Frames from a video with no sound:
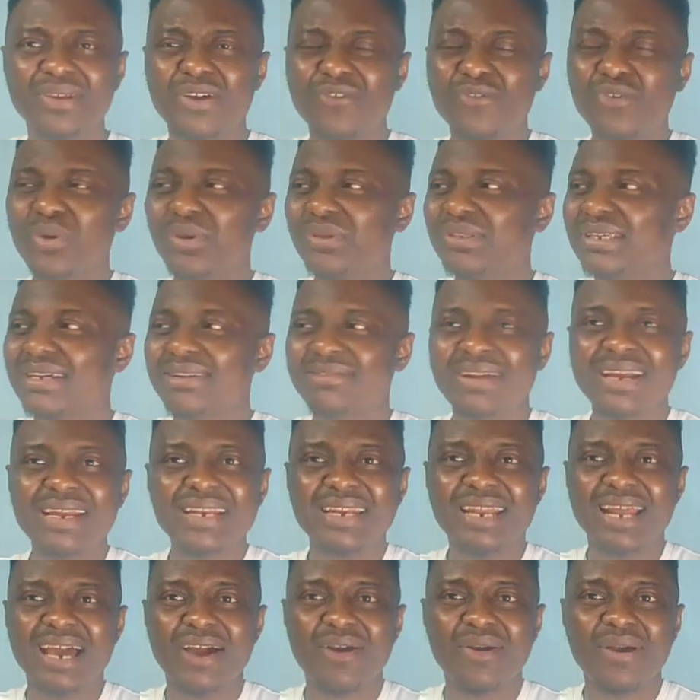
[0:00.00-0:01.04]
of course,
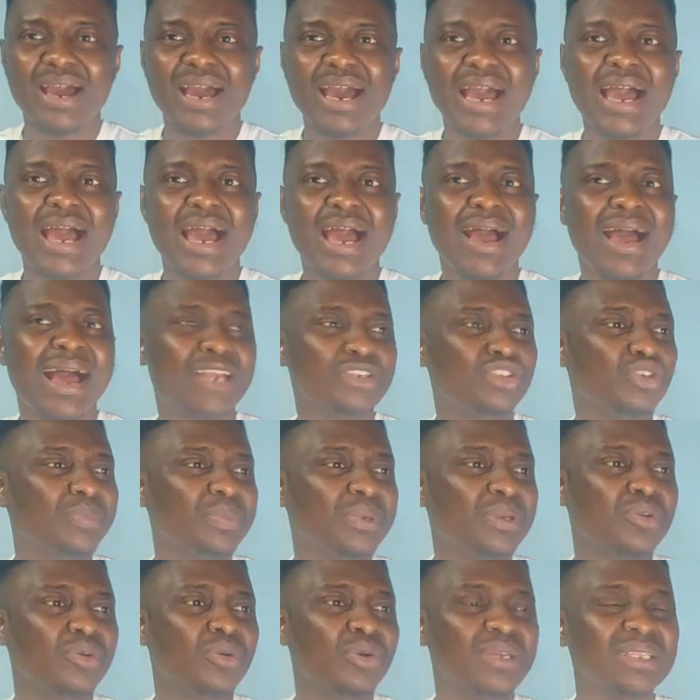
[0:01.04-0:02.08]
right now, I should
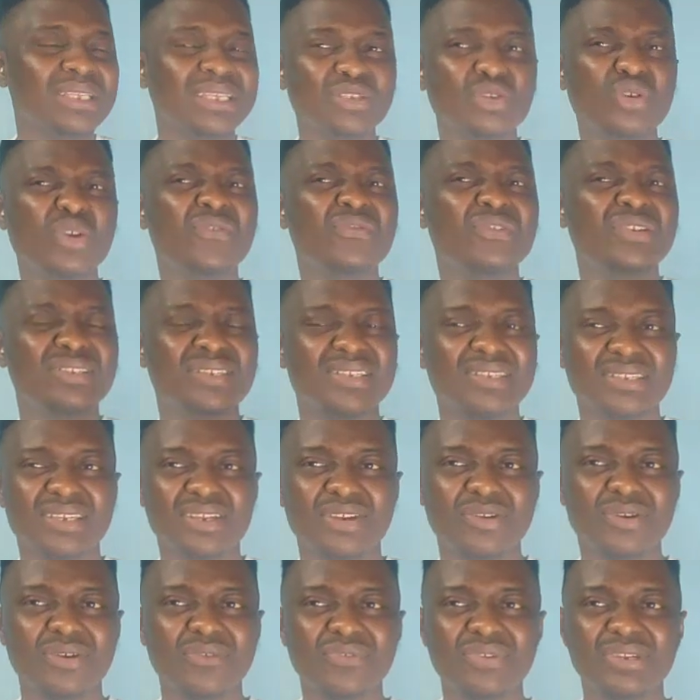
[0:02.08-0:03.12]
be going into every
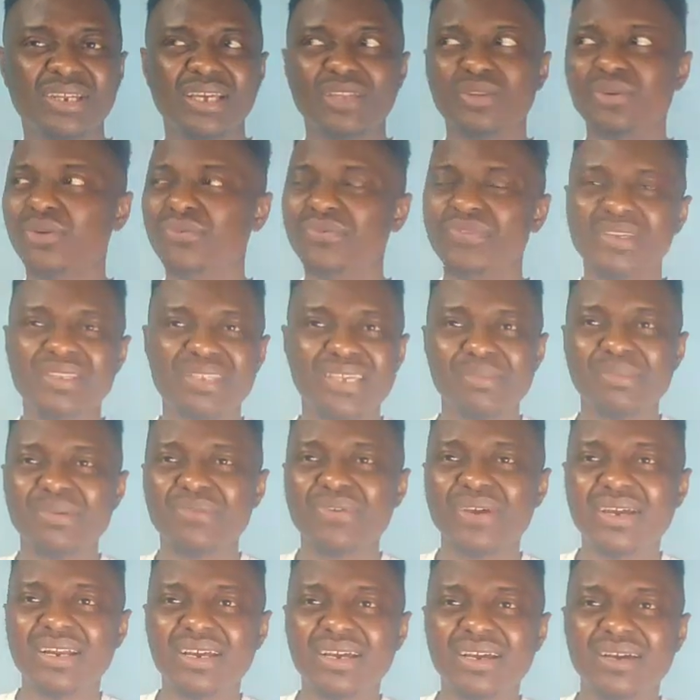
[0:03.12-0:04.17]
season confident of a
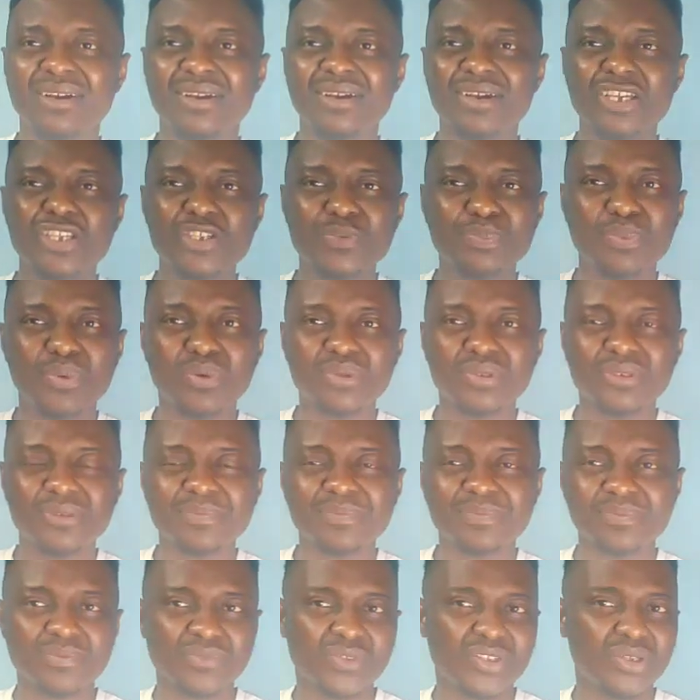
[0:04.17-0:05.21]
semi-final spot,
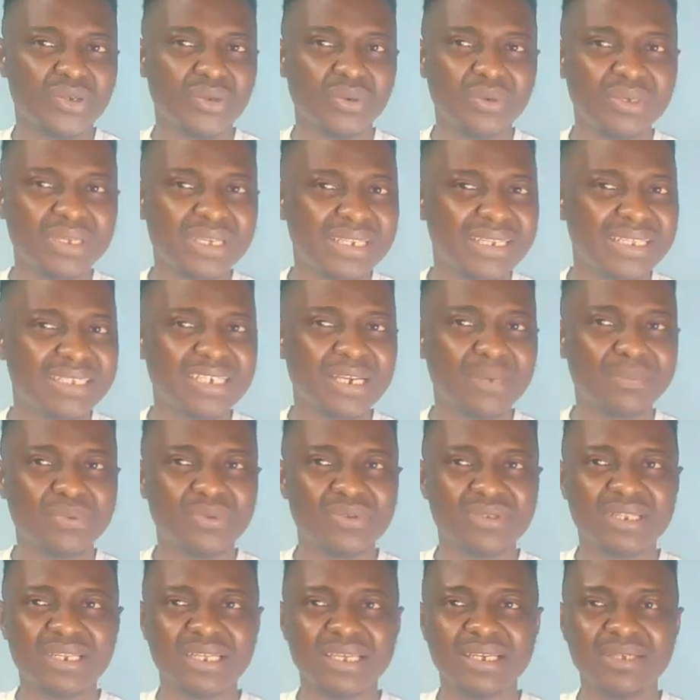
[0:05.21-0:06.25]
you know, in the
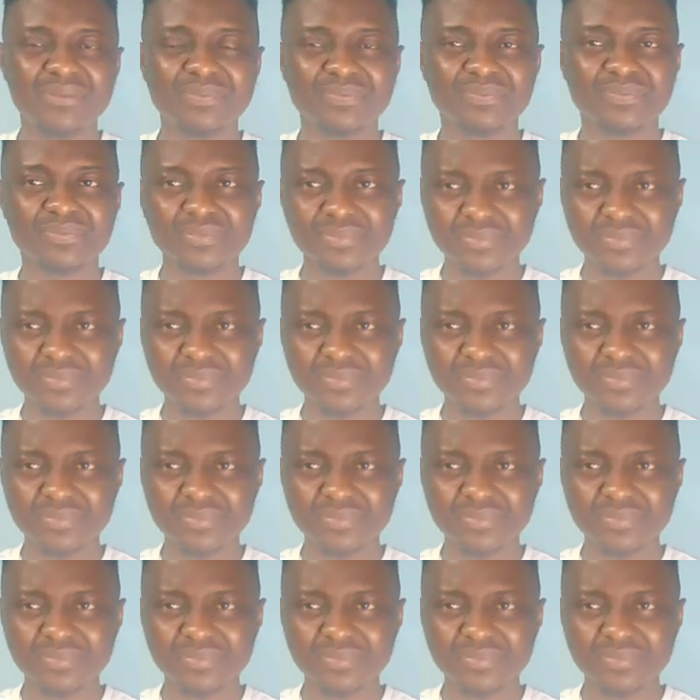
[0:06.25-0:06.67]
Champions League.